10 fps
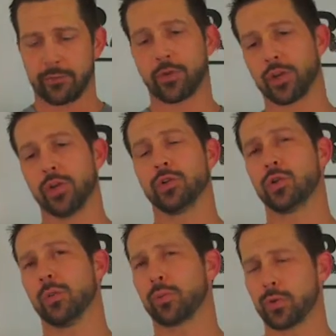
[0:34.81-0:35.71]
for you
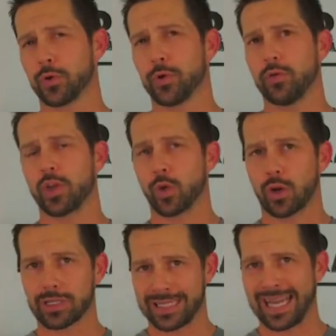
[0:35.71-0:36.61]
to improve
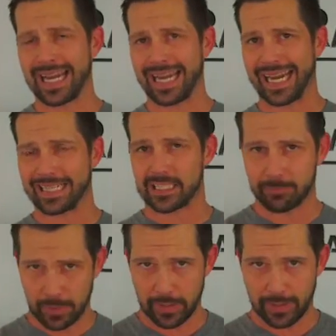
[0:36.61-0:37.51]
your client
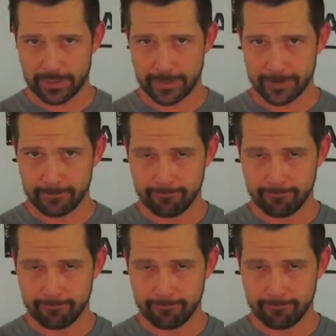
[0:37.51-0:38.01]
experience.